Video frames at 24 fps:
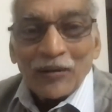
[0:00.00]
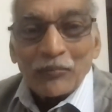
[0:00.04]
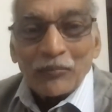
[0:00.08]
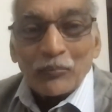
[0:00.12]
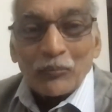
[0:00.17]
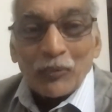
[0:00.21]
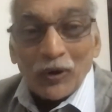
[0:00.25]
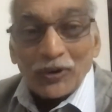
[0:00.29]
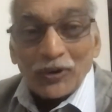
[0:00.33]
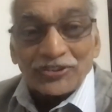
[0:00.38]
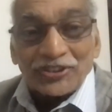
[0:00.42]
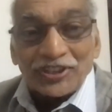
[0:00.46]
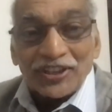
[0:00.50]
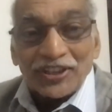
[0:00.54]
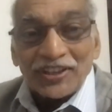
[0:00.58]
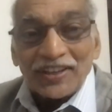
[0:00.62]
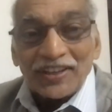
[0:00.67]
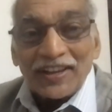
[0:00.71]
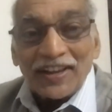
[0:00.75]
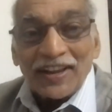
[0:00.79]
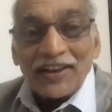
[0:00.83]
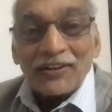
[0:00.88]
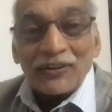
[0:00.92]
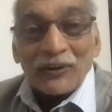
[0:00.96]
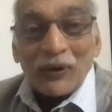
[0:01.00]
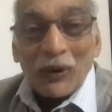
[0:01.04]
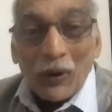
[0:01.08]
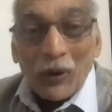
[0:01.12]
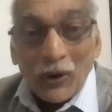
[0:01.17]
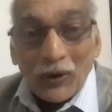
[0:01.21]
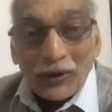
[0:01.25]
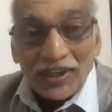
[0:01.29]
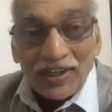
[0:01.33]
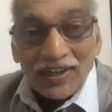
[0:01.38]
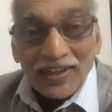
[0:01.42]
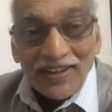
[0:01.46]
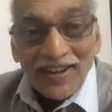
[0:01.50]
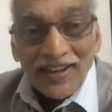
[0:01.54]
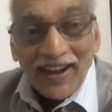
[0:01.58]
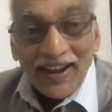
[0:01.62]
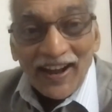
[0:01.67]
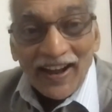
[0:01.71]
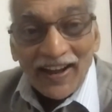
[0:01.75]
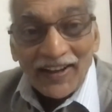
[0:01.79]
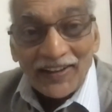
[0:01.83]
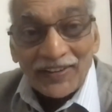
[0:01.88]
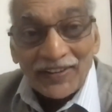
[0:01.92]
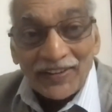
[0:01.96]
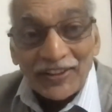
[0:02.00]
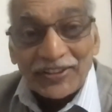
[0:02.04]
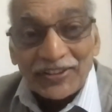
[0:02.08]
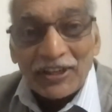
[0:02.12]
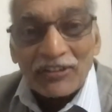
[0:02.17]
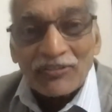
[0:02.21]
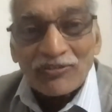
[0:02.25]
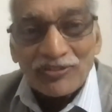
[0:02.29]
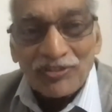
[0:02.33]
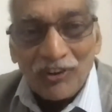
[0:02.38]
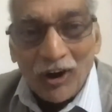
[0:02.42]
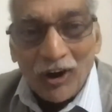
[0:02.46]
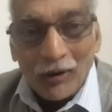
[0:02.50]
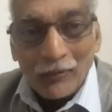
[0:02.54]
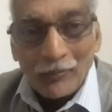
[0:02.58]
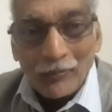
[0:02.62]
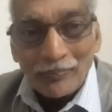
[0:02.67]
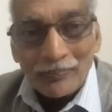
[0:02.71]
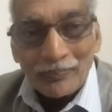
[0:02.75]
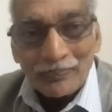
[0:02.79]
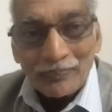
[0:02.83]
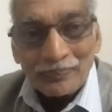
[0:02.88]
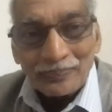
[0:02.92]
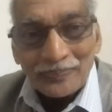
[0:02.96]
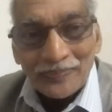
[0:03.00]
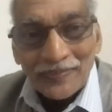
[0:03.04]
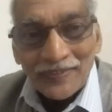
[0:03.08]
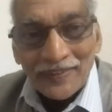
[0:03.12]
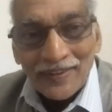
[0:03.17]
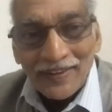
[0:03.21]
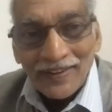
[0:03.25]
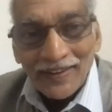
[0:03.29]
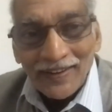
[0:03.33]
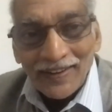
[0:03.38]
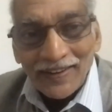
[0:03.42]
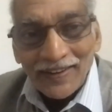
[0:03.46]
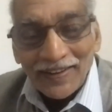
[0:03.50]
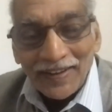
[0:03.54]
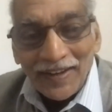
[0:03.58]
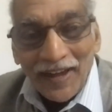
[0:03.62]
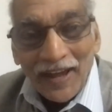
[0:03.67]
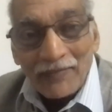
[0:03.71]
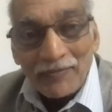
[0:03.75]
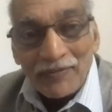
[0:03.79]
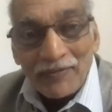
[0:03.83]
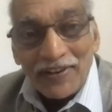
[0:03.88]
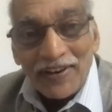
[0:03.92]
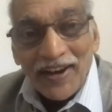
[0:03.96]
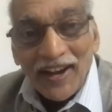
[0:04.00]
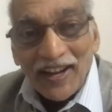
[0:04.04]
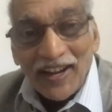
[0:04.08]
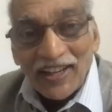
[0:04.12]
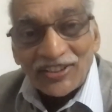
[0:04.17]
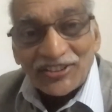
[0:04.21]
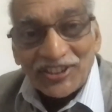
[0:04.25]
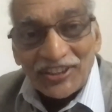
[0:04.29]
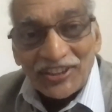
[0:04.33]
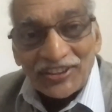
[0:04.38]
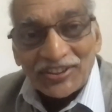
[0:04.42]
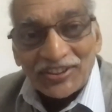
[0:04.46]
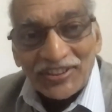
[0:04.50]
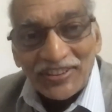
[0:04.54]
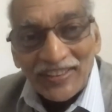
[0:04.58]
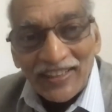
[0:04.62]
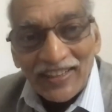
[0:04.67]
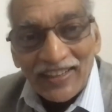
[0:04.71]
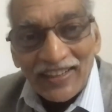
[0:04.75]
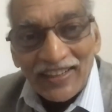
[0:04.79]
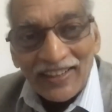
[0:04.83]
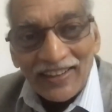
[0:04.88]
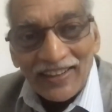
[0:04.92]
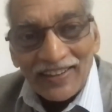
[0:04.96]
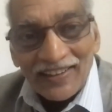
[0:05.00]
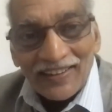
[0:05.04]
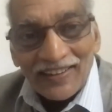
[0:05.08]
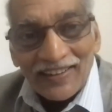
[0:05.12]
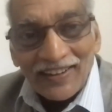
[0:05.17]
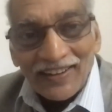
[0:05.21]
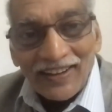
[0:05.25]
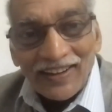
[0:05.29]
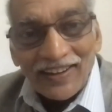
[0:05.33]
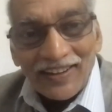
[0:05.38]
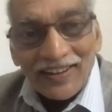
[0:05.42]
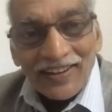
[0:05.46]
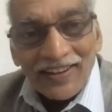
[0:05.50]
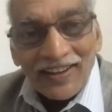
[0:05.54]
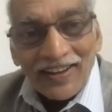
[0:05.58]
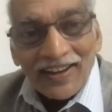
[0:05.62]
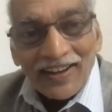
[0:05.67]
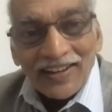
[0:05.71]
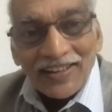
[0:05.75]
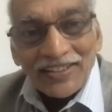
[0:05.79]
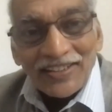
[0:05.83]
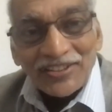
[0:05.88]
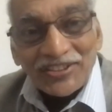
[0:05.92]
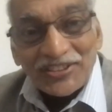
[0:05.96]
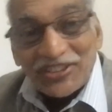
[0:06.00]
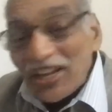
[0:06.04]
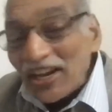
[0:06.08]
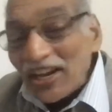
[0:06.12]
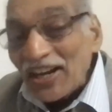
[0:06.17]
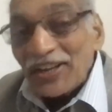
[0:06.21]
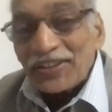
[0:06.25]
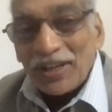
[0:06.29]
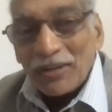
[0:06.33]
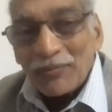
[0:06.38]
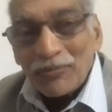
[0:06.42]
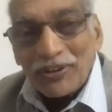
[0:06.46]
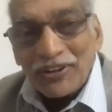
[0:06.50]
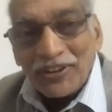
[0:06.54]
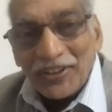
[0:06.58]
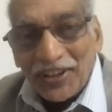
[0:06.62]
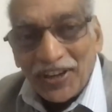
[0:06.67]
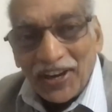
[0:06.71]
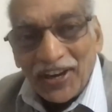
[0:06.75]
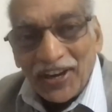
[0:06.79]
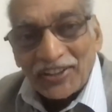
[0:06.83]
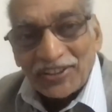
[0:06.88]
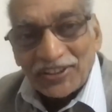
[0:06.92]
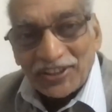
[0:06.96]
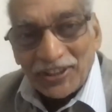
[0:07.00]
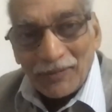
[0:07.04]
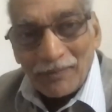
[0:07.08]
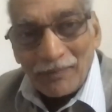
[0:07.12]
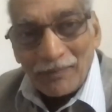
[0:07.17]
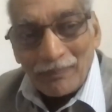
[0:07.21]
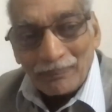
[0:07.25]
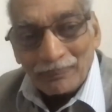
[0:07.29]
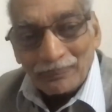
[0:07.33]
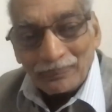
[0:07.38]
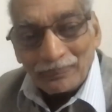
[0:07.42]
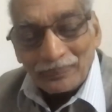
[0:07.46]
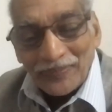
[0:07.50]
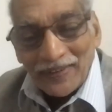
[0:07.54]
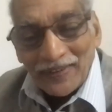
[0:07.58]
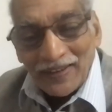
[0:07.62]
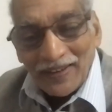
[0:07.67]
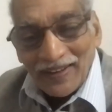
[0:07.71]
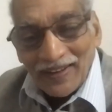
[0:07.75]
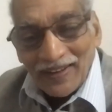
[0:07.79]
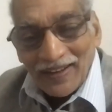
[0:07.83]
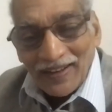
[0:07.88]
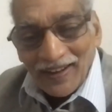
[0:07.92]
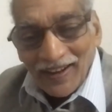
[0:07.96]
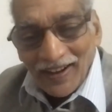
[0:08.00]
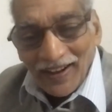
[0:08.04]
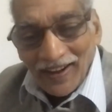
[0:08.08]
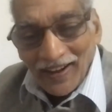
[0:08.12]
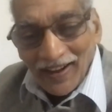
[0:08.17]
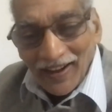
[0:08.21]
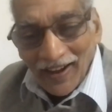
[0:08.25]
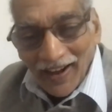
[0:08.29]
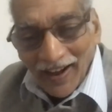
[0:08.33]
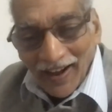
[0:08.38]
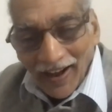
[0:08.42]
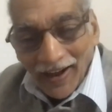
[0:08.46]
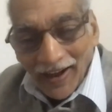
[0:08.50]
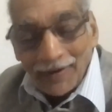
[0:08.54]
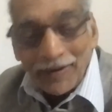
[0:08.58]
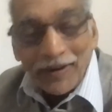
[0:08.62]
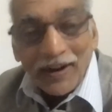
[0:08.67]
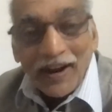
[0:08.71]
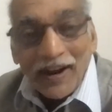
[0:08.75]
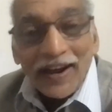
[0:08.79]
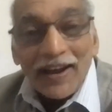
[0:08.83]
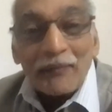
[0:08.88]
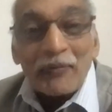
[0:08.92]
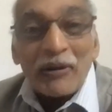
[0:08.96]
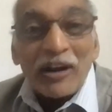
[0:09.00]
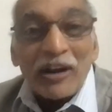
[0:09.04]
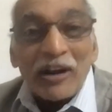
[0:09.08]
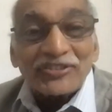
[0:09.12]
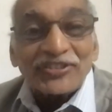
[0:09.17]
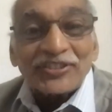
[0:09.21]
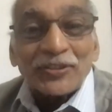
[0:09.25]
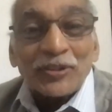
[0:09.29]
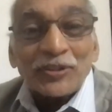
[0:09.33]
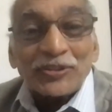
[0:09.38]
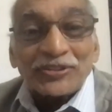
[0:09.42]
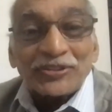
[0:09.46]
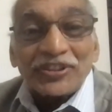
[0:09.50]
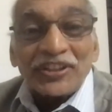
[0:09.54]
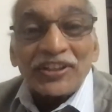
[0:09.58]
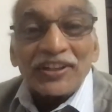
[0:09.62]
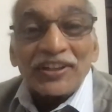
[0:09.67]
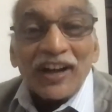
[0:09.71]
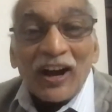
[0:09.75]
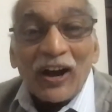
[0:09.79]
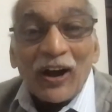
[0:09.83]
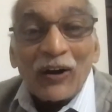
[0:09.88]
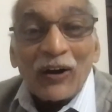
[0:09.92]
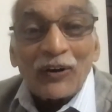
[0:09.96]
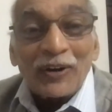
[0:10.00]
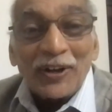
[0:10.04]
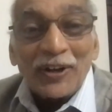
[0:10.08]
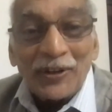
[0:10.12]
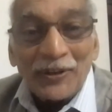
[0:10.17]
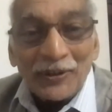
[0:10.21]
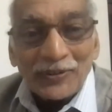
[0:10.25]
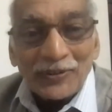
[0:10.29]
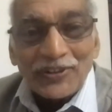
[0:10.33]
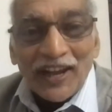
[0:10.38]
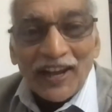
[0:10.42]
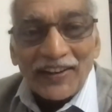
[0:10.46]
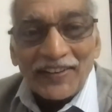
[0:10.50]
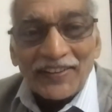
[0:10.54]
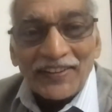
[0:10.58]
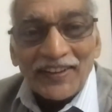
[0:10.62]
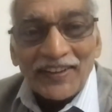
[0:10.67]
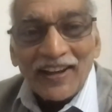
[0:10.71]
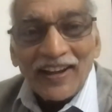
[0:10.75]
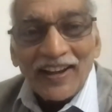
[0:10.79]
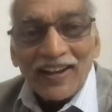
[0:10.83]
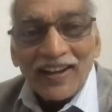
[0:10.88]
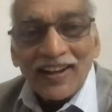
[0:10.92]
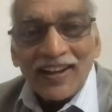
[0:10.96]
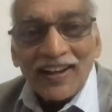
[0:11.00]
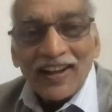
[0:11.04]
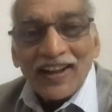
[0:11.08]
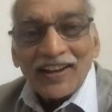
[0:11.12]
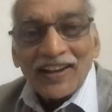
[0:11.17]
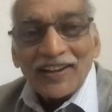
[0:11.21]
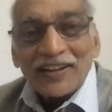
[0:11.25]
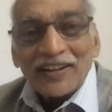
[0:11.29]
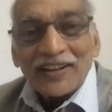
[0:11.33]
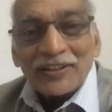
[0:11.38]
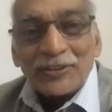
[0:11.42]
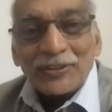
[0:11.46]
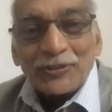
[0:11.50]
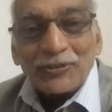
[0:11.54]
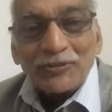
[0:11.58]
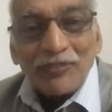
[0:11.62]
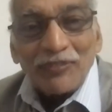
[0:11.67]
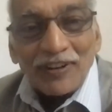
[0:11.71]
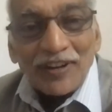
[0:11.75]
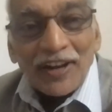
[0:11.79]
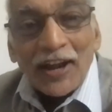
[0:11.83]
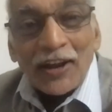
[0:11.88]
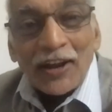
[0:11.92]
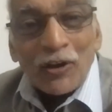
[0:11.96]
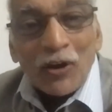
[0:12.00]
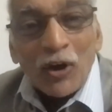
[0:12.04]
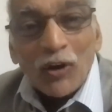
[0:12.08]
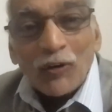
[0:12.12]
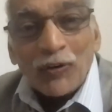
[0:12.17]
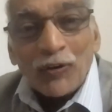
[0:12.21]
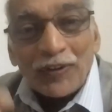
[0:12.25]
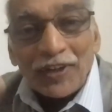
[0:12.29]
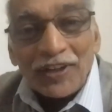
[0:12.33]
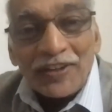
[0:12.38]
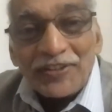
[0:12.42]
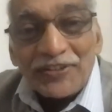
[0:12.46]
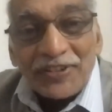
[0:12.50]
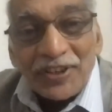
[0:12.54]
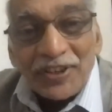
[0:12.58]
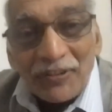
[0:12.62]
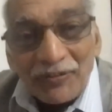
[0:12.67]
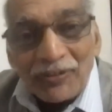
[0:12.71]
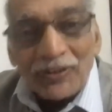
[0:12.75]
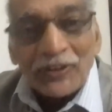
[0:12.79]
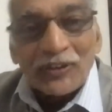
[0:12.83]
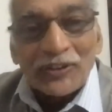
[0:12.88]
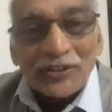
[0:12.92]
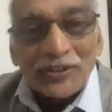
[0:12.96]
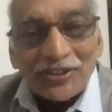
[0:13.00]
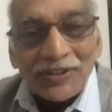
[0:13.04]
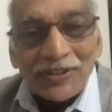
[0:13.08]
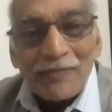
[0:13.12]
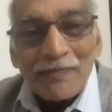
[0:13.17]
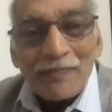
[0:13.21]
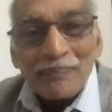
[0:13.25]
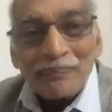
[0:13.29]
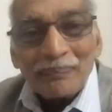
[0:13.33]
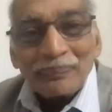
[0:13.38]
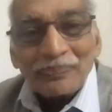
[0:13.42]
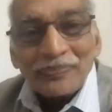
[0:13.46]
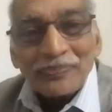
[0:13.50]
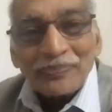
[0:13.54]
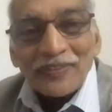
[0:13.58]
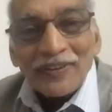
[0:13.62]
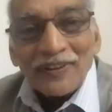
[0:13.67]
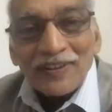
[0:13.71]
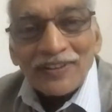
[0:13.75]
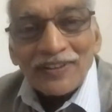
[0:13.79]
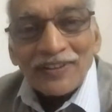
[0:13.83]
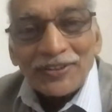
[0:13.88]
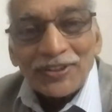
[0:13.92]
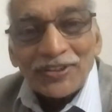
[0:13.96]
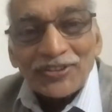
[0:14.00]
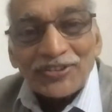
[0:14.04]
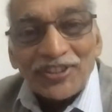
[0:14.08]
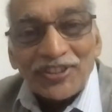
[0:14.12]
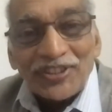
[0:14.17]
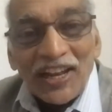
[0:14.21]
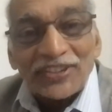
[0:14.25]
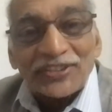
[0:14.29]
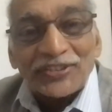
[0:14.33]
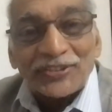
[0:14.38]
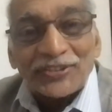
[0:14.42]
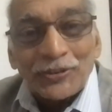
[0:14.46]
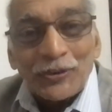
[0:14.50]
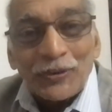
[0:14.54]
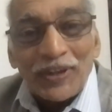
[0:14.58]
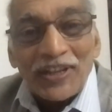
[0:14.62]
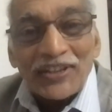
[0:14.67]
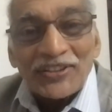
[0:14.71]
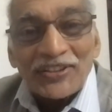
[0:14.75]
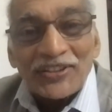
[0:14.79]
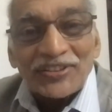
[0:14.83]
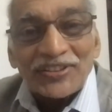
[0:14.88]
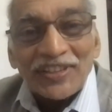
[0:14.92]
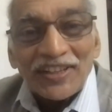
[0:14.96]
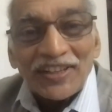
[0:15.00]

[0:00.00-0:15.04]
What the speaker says: both in oral and written form. Can we assess skilled communication? And I am asked a question, how do you do that? When I go for interviews to select students